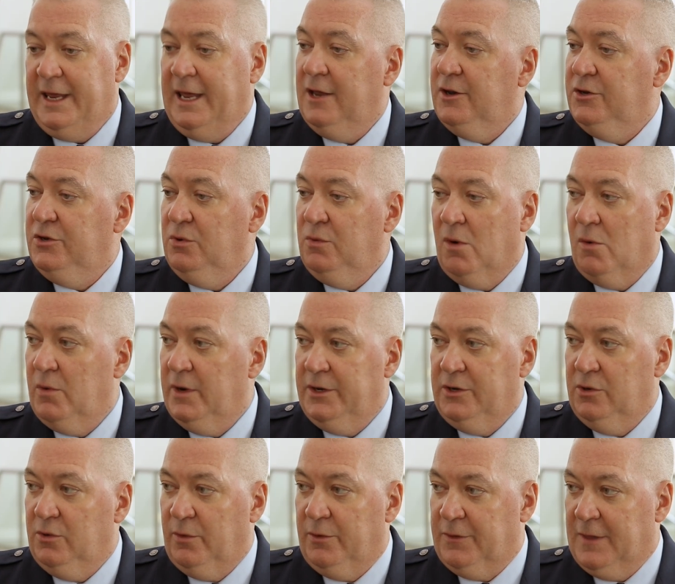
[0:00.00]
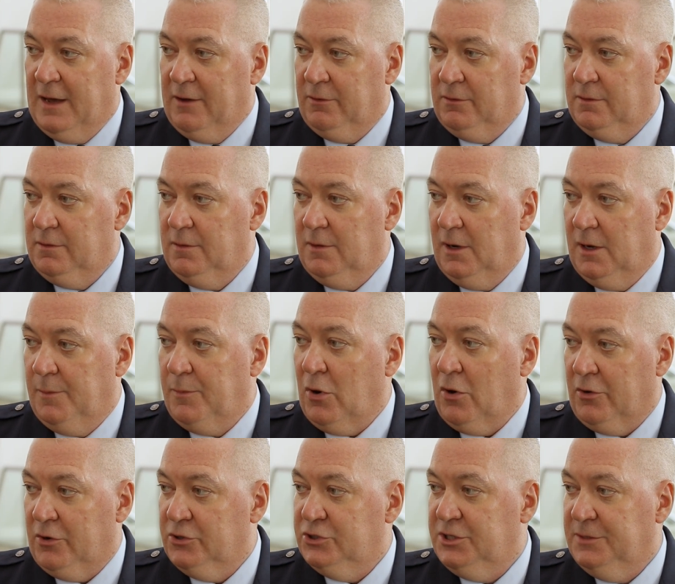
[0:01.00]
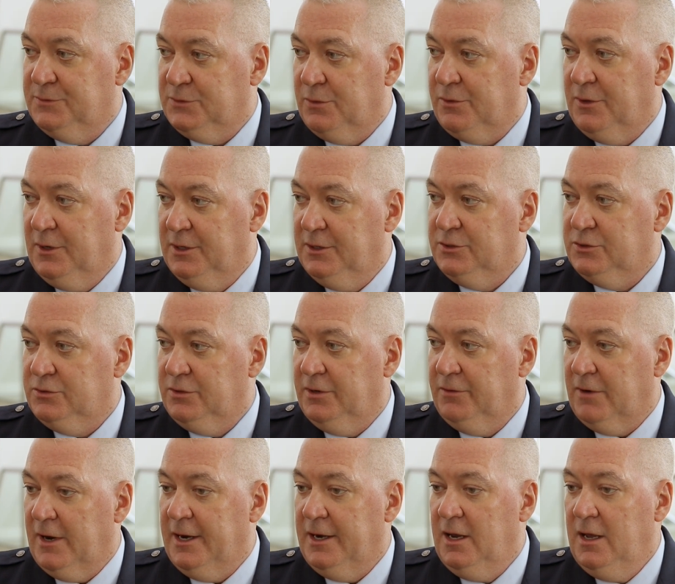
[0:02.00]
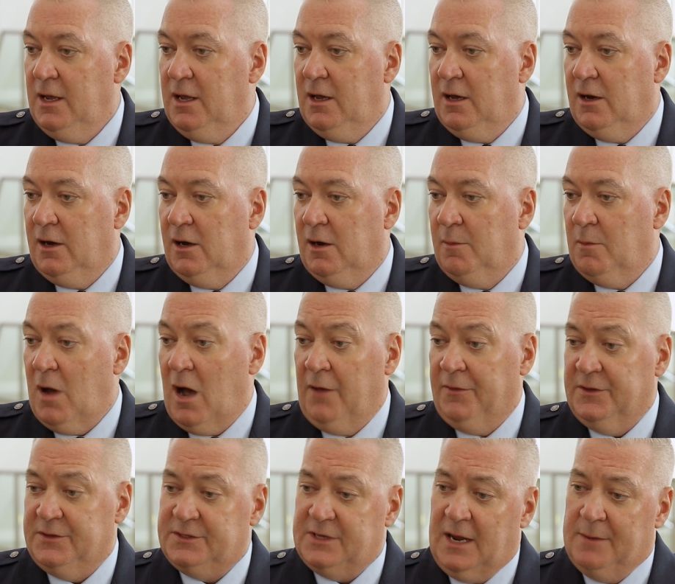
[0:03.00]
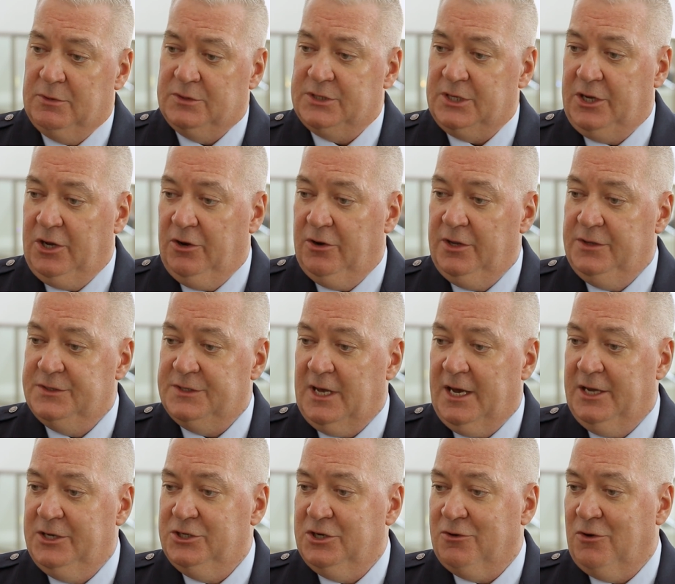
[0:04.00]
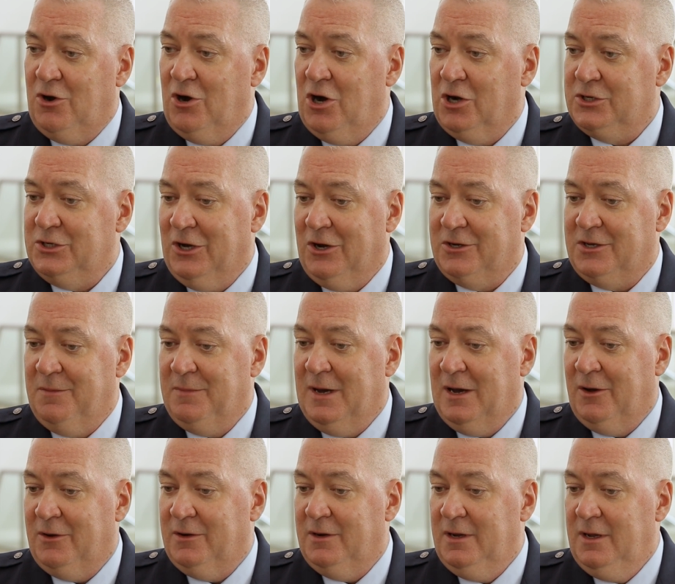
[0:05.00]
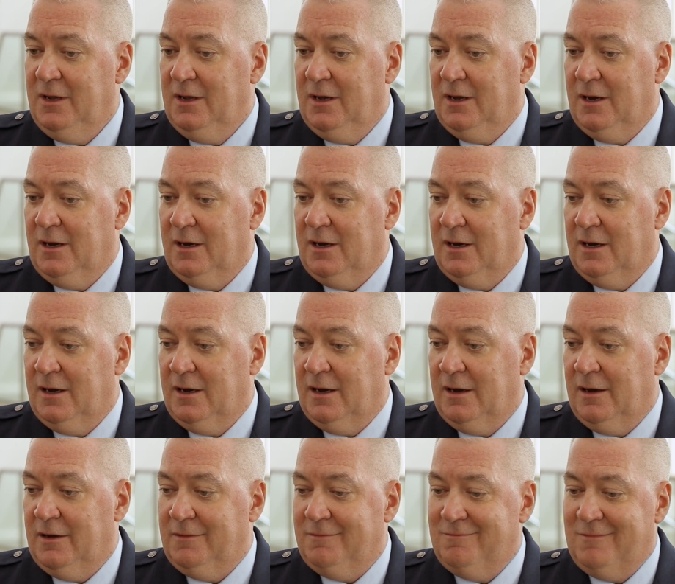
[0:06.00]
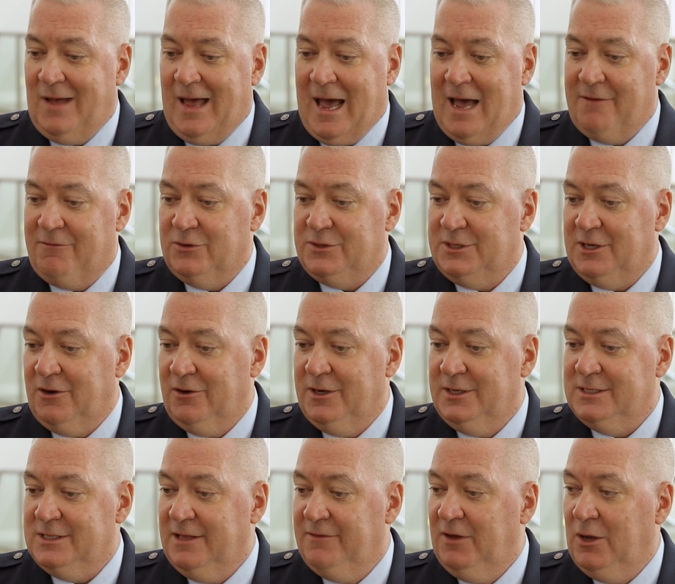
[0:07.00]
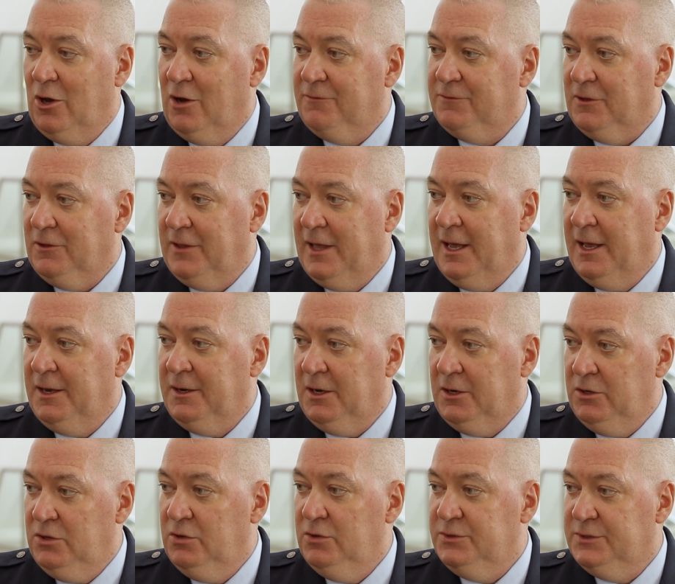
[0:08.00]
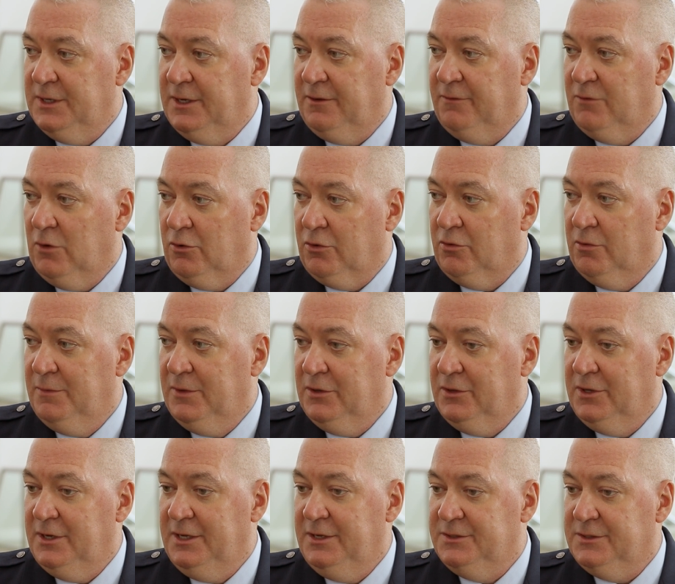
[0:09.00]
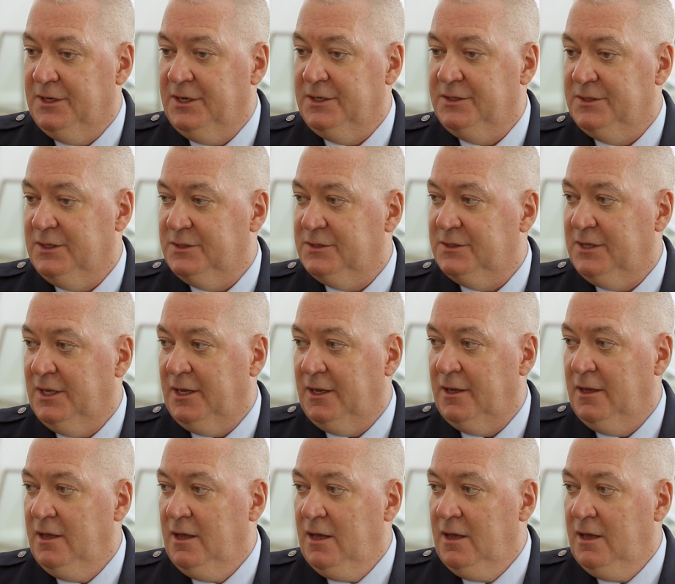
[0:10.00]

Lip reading: can't do what we do without partnerships with industry, right? On the cybersecurity side, General Hawk talked about adversaries living off the land and using vulnerabilities in existing